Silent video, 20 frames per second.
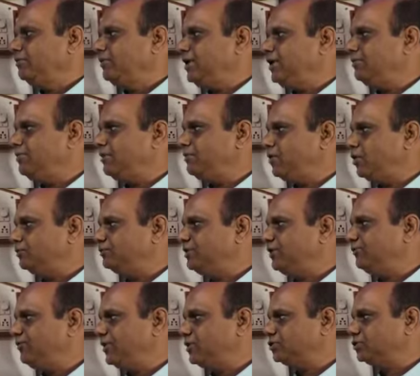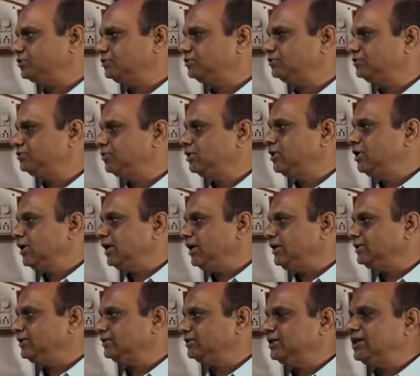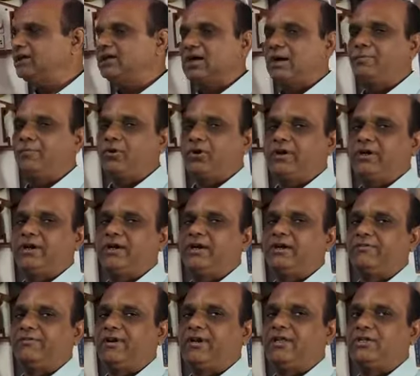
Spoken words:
minimum of the function in the third component interval